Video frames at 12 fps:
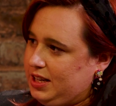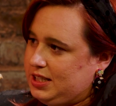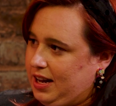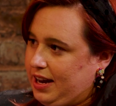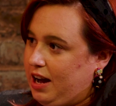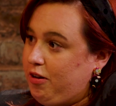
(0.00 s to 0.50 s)
So
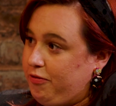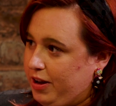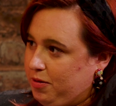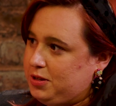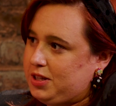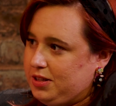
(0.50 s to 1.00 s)
like I'll
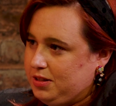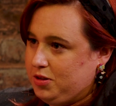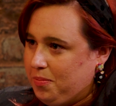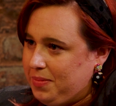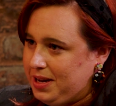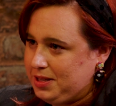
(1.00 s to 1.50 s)
focus on
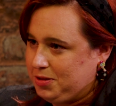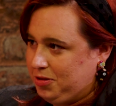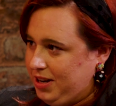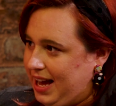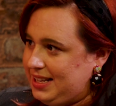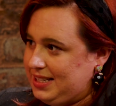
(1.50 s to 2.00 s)
numbers or
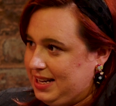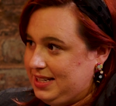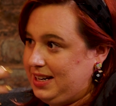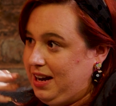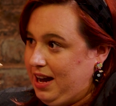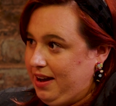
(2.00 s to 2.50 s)
letters,
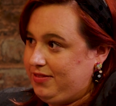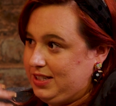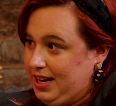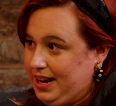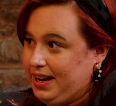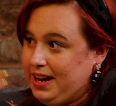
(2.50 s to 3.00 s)
and I'll have to
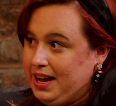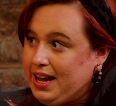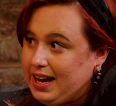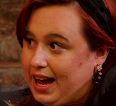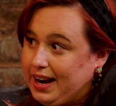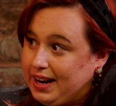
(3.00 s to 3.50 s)
like
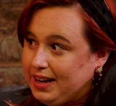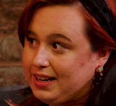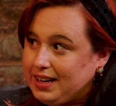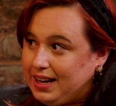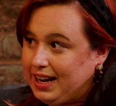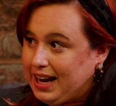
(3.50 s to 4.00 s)
kind of
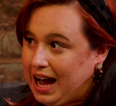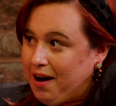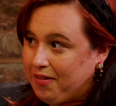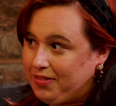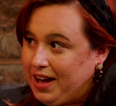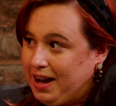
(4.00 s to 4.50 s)
click out
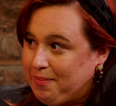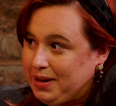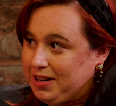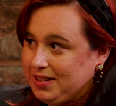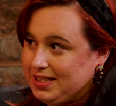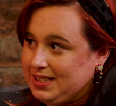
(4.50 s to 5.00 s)
of that
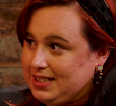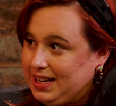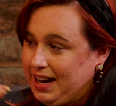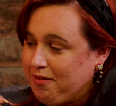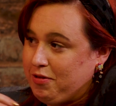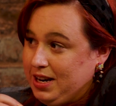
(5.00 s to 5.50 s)
because I
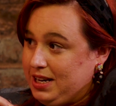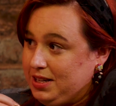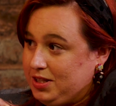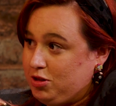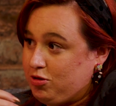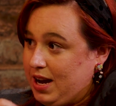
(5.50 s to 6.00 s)
get really
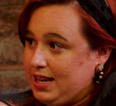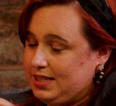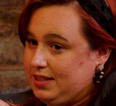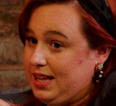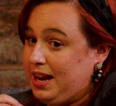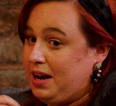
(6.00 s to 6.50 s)
stressed,
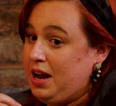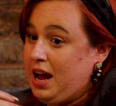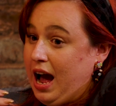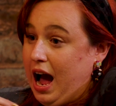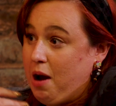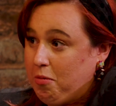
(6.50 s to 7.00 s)
and then
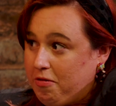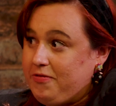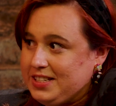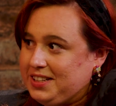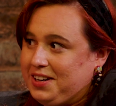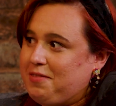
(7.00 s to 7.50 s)
I will
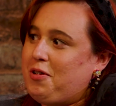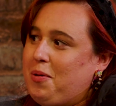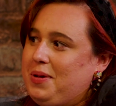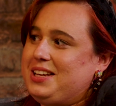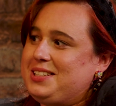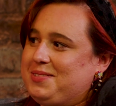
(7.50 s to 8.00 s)
physically
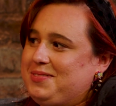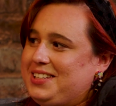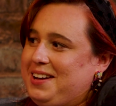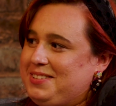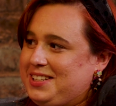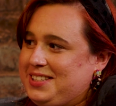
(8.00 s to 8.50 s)
vomit
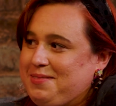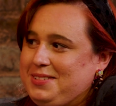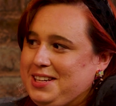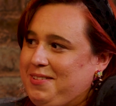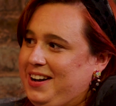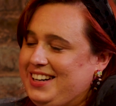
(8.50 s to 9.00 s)
sometimes because I'm
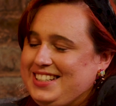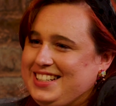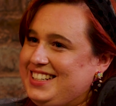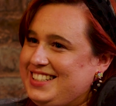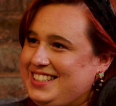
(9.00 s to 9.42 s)
so anxious.